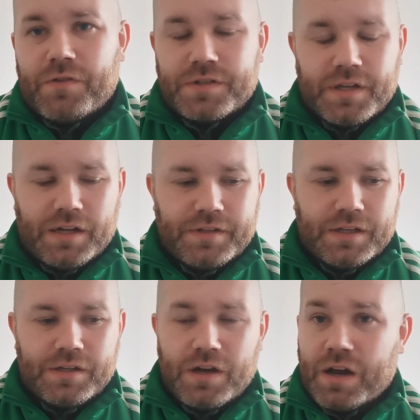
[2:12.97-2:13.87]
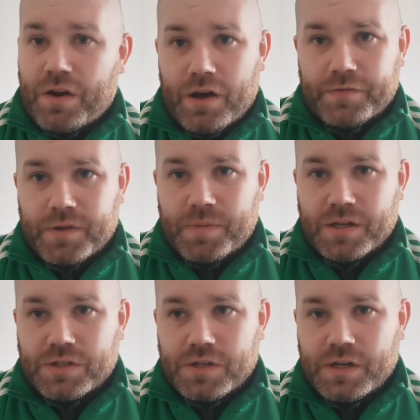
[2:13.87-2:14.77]
for Celtic on and off the
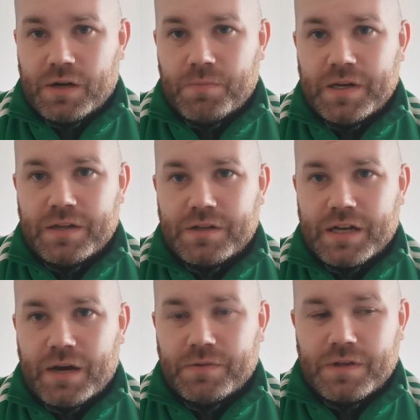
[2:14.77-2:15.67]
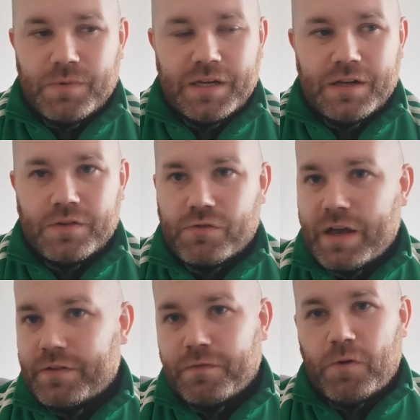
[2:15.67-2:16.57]
pitch. You know, we need clarity. We need a
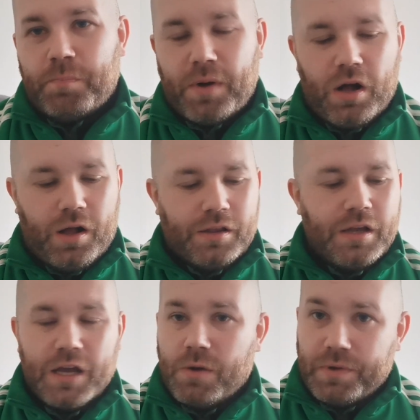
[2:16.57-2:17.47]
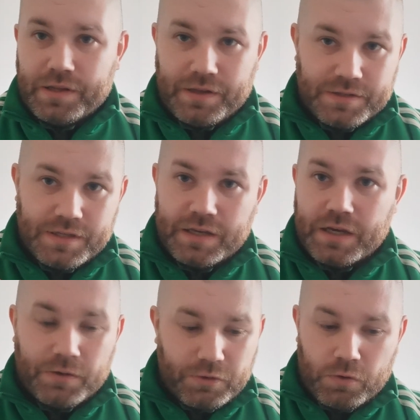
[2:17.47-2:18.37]
director of football. We need the
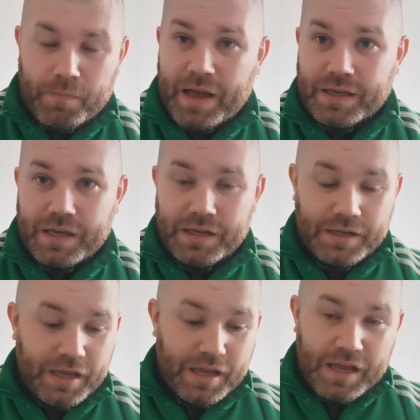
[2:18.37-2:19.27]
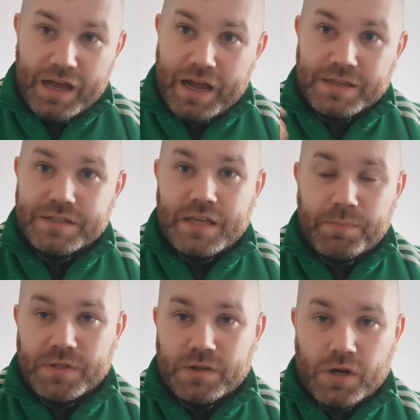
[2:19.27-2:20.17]
CEO to come back in and
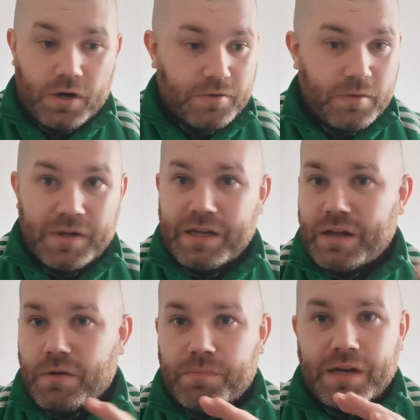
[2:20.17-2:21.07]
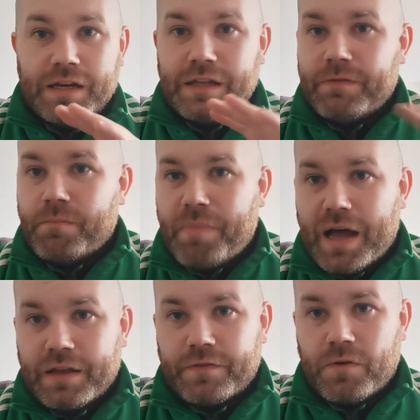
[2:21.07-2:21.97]
step his authority. We need a completely different
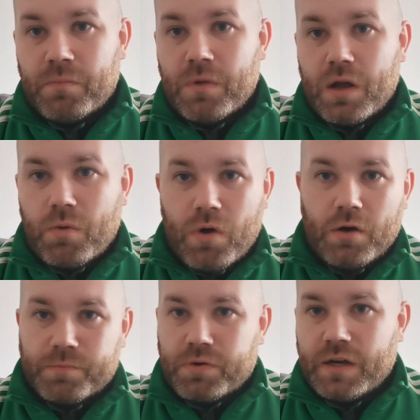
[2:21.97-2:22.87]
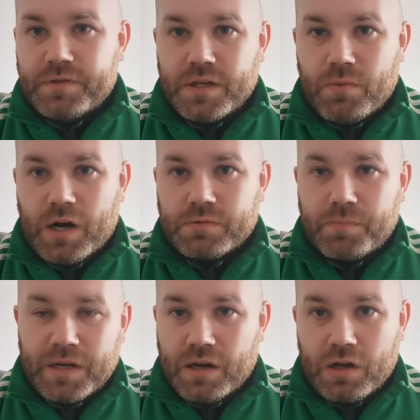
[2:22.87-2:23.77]
balance from what I was previously was
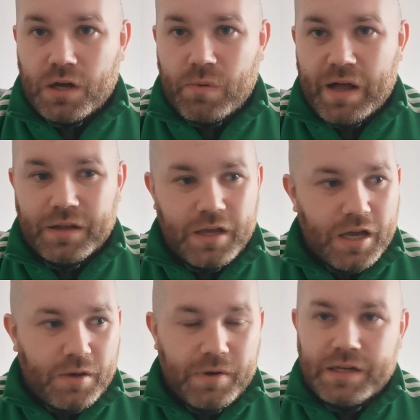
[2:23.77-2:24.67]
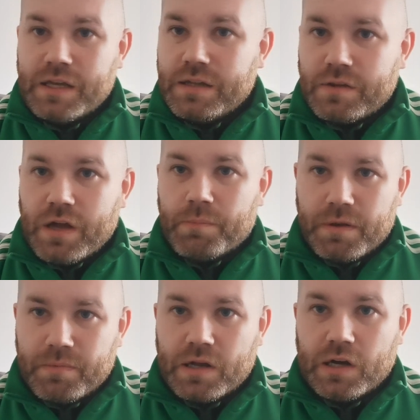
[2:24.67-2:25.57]
with Peter Lawwell. We need
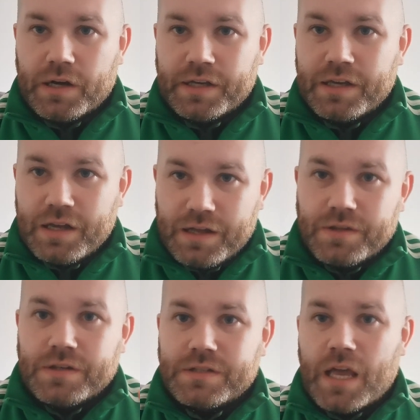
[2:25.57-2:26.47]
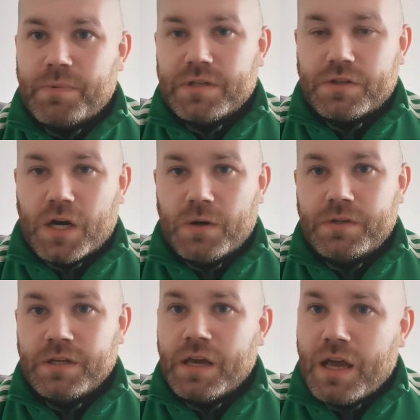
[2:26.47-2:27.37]
Dominic McKay to step his
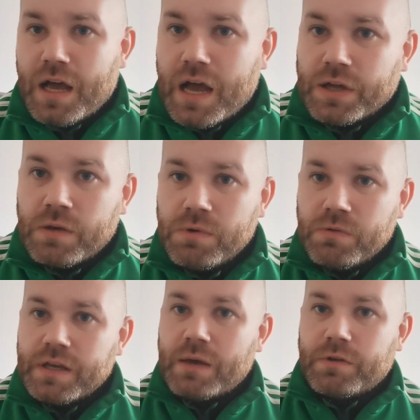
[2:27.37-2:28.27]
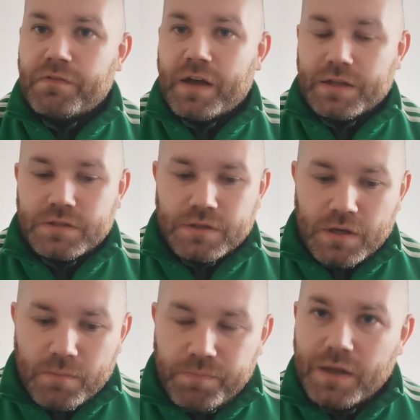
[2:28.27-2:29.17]
authority and communicate with the fans.
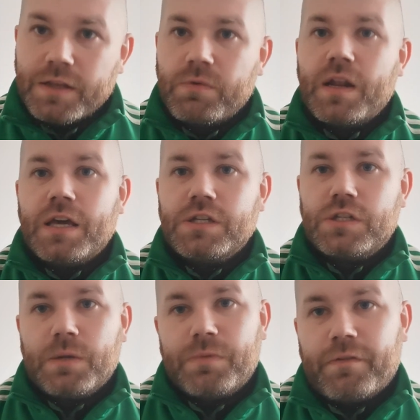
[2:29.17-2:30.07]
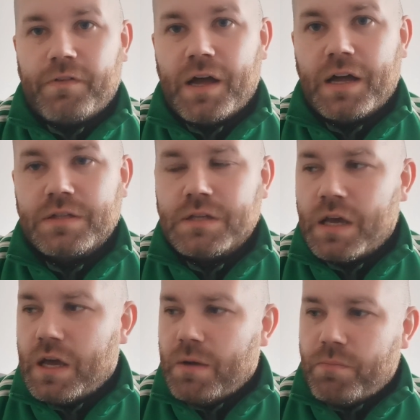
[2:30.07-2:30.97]
Build a relationship with the fans.
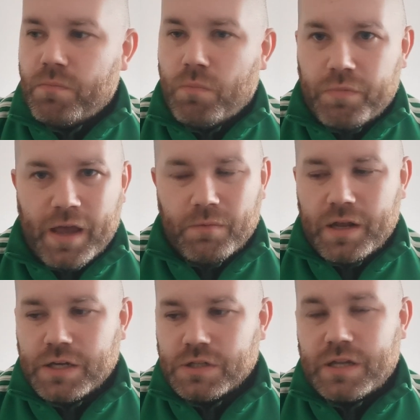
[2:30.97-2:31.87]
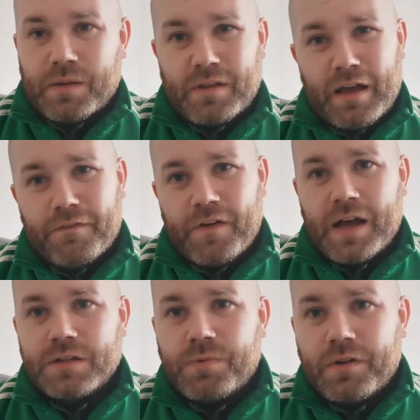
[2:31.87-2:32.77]
That relationship that
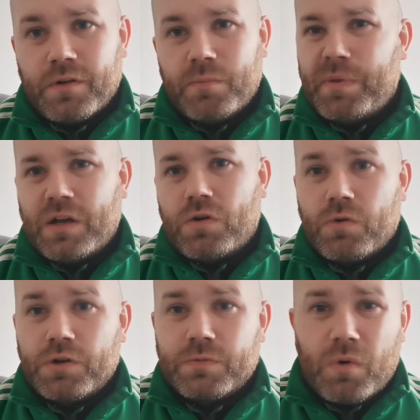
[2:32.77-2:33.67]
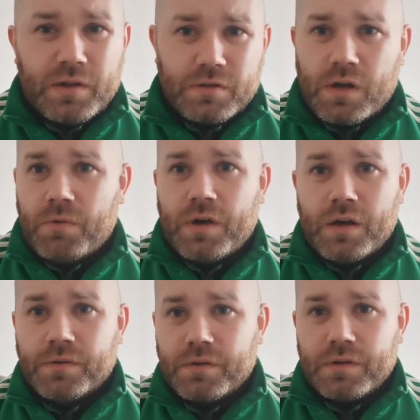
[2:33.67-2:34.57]
fans will be encouraged what's going
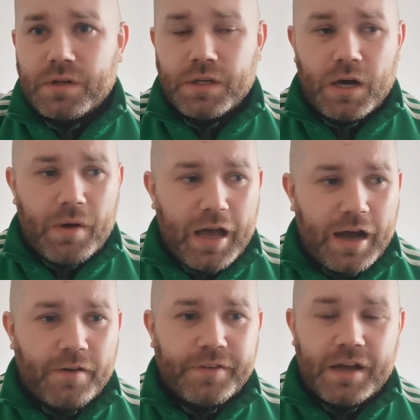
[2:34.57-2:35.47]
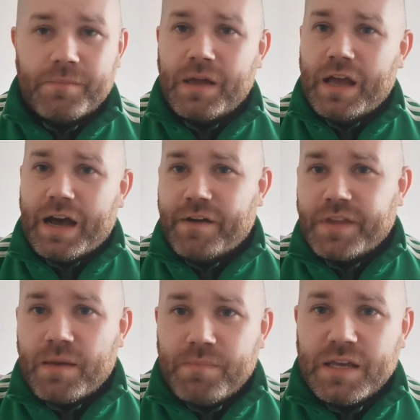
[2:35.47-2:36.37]
on. You know, have
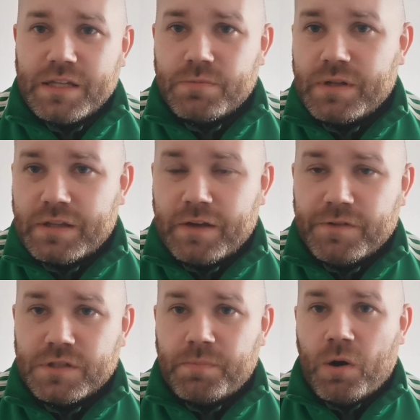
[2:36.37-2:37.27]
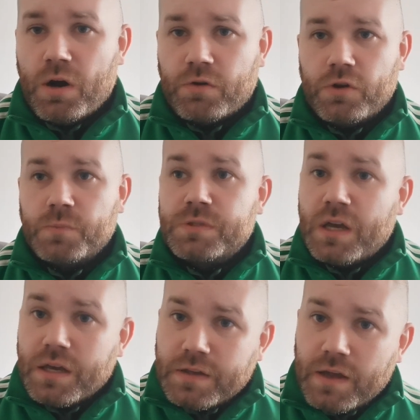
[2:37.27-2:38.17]
them meetings with different supporter groups.
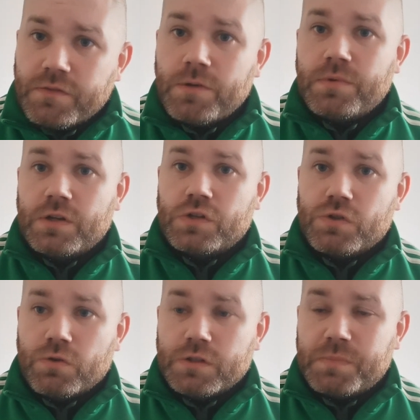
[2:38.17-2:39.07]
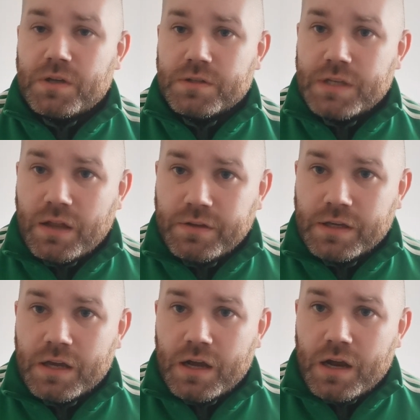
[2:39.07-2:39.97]
Give them the insurance, because
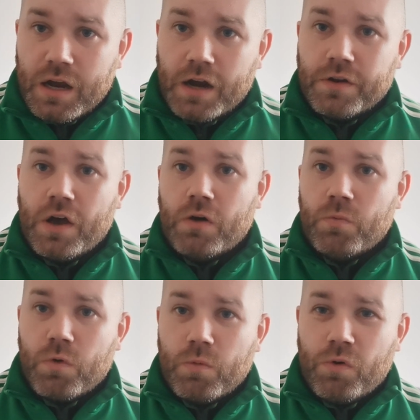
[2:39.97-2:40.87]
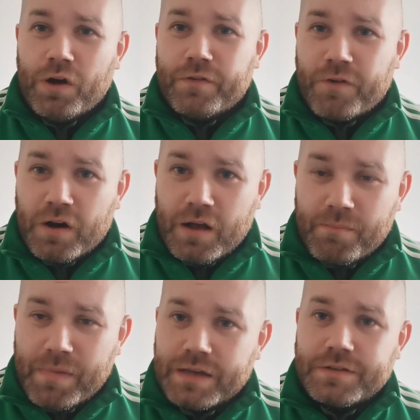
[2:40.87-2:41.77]
Celtic are known worldwide for a
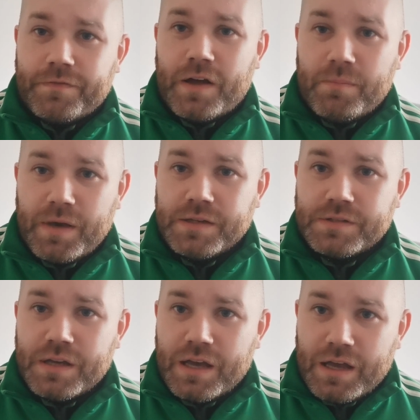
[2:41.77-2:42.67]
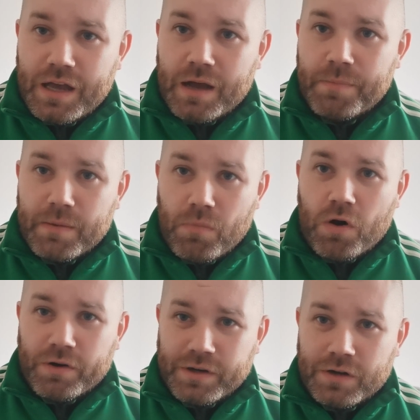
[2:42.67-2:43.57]
massive fan base and being
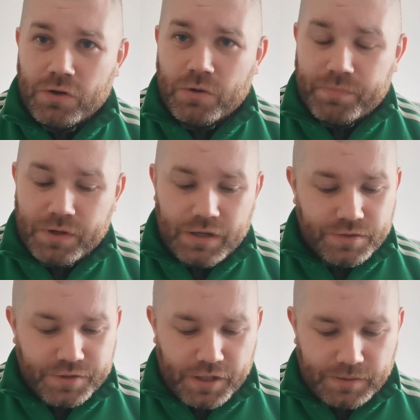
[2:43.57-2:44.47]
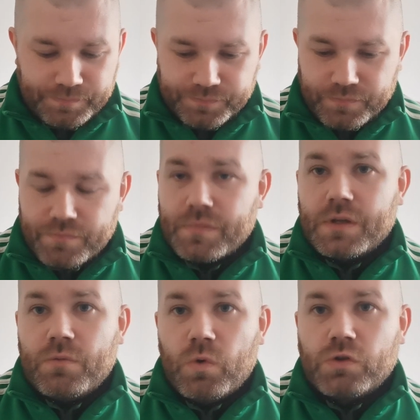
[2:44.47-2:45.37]
more than the club. So
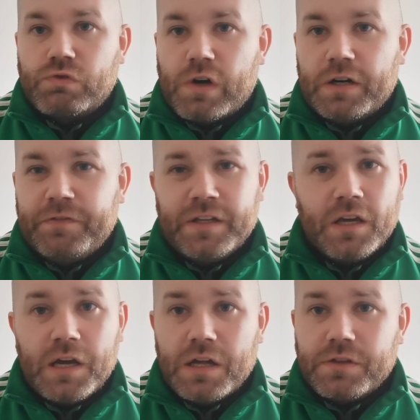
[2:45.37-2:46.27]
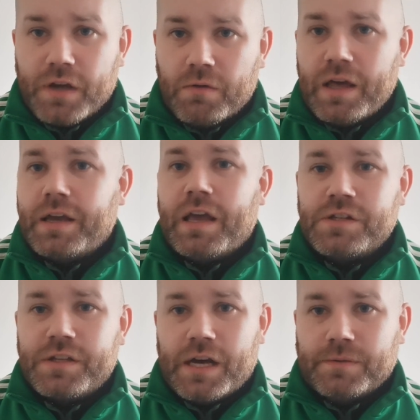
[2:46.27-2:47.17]
one trophy, don't let it
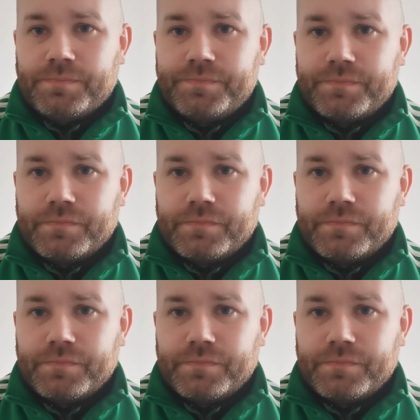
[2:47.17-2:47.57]
get you down.